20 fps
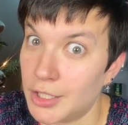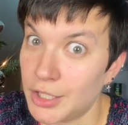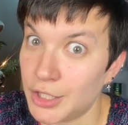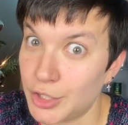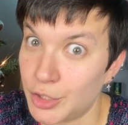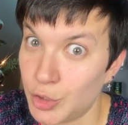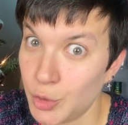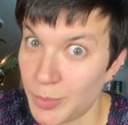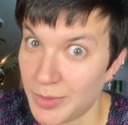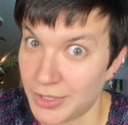
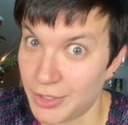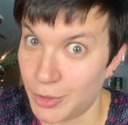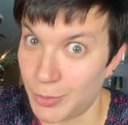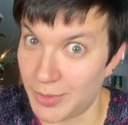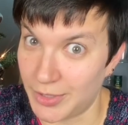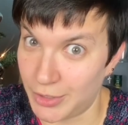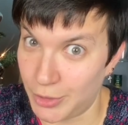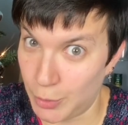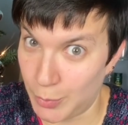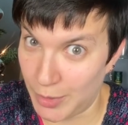super,
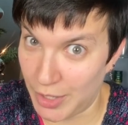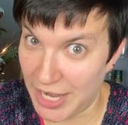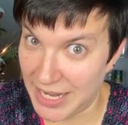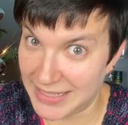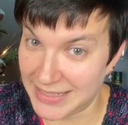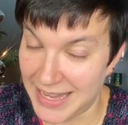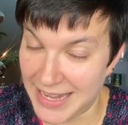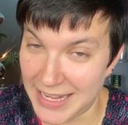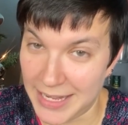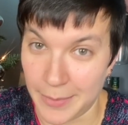super, super
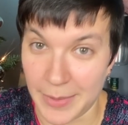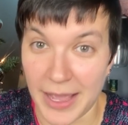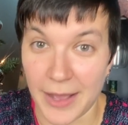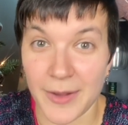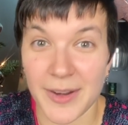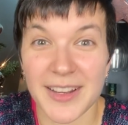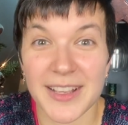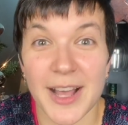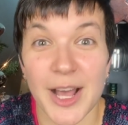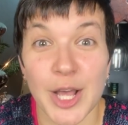excited
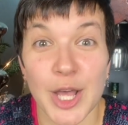about.